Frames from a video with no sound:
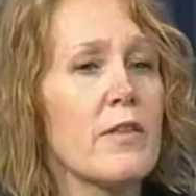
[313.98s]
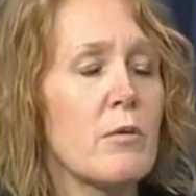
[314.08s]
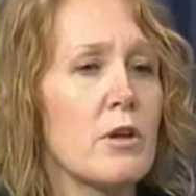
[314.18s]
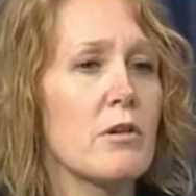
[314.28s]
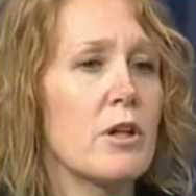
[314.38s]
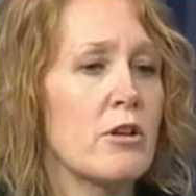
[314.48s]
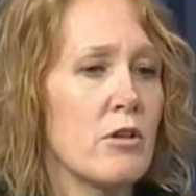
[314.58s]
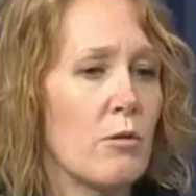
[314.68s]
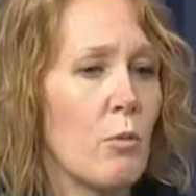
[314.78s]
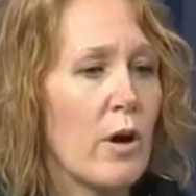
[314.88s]
that what you need to,
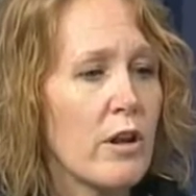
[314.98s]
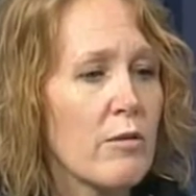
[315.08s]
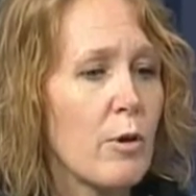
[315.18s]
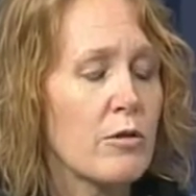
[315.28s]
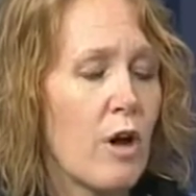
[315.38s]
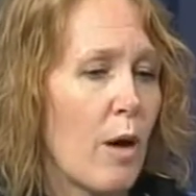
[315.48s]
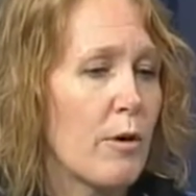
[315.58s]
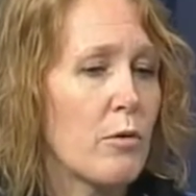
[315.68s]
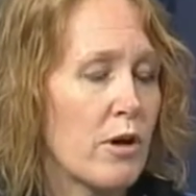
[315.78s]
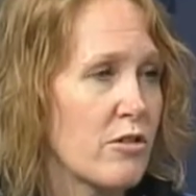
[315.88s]
one of the most common
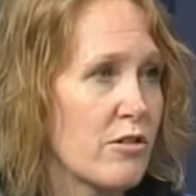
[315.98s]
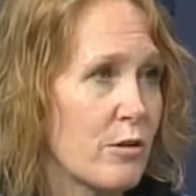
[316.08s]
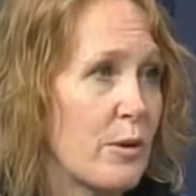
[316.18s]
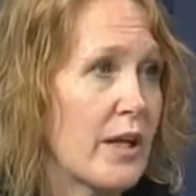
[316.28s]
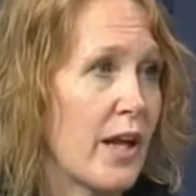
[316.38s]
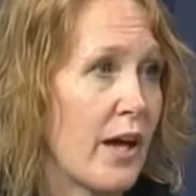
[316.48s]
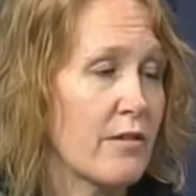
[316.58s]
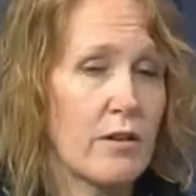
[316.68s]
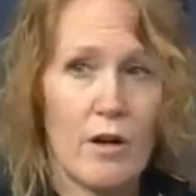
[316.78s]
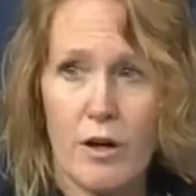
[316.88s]
questions that we get
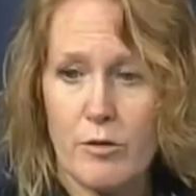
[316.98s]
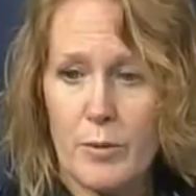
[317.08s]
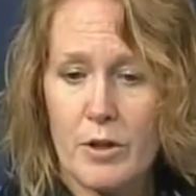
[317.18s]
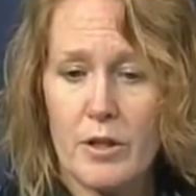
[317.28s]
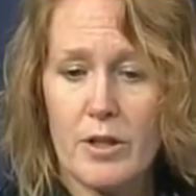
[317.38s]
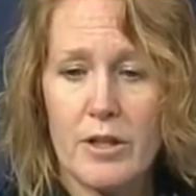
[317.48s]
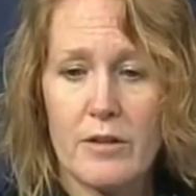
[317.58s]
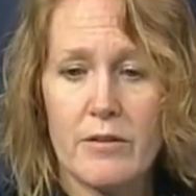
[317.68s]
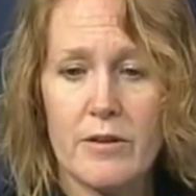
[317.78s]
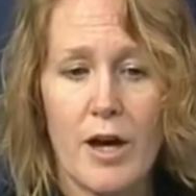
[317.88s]
asked in the hospital
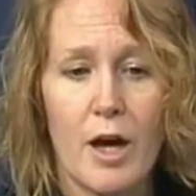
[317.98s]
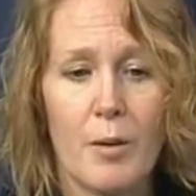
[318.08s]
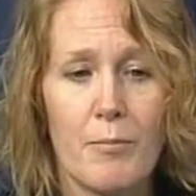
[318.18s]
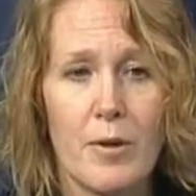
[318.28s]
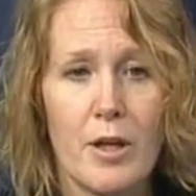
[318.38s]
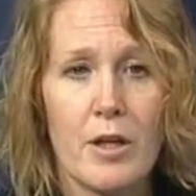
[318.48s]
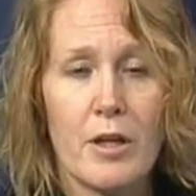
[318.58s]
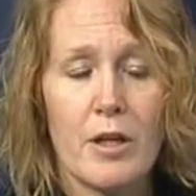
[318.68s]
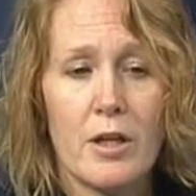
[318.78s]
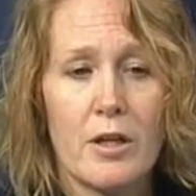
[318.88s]
is, um,
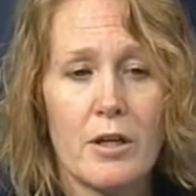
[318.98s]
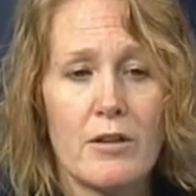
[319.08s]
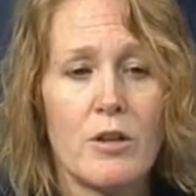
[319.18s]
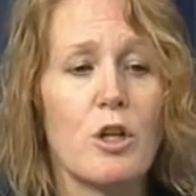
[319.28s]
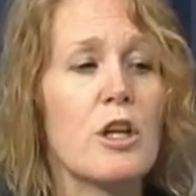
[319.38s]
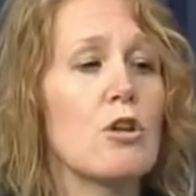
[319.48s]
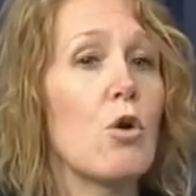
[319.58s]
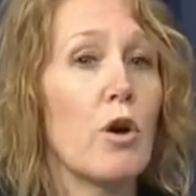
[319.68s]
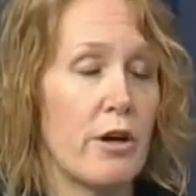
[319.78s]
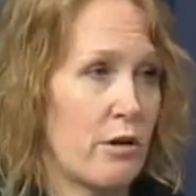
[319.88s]
do you need a
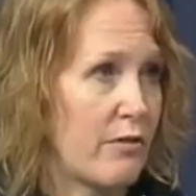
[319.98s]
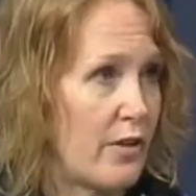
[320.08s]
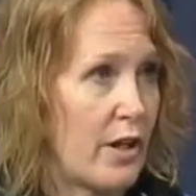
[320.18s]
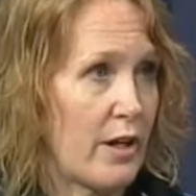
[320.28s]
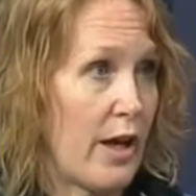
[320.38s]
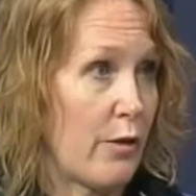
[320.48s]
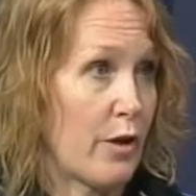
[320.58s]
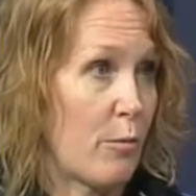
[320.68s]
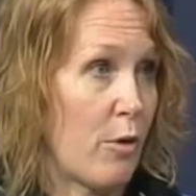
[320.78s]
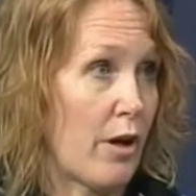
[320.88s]
lawyer to fill out a
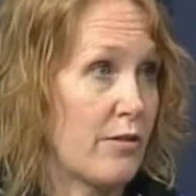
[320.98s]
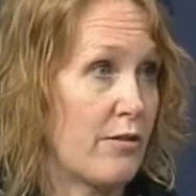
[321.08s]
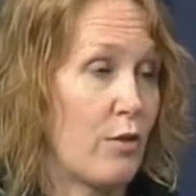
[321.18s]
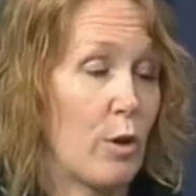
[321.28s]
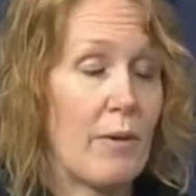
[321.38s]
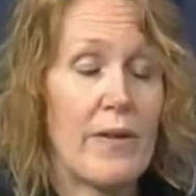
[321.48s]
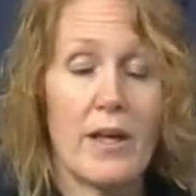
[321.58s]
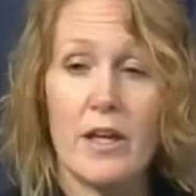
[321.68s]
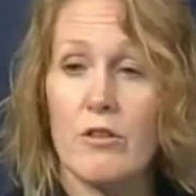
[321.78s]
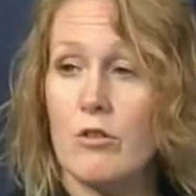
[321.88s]
healthcare proxy form? And
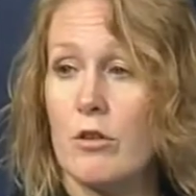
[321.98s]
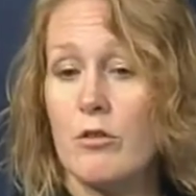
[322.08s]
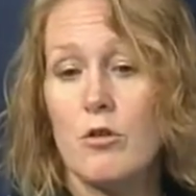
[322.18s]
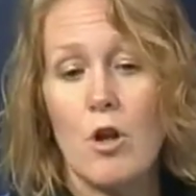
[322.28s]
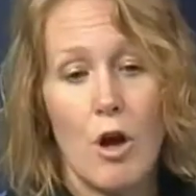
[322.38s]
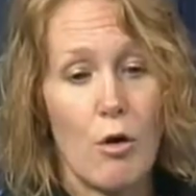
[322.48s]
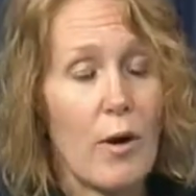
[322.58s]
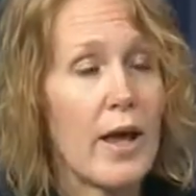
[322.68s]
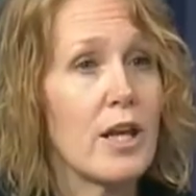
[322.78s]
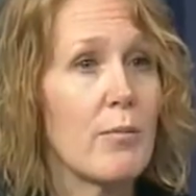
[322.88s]
that answer is no.
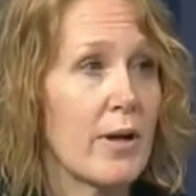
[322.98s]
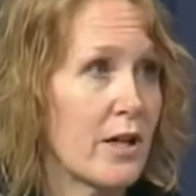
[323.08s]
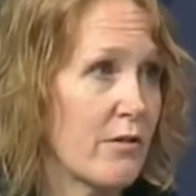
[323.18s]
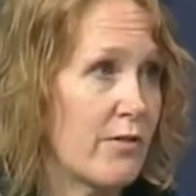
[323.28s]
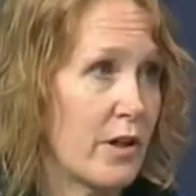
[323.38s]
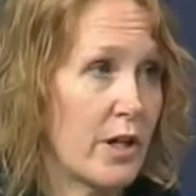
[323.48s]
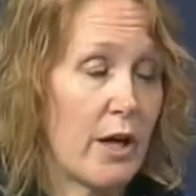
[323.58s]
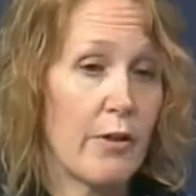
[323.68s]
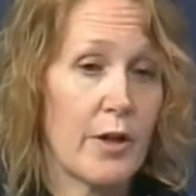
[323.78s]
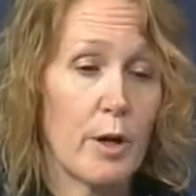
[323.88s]
Anybody can fill out a
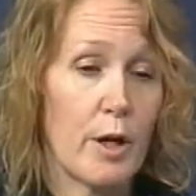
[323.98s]
healthcare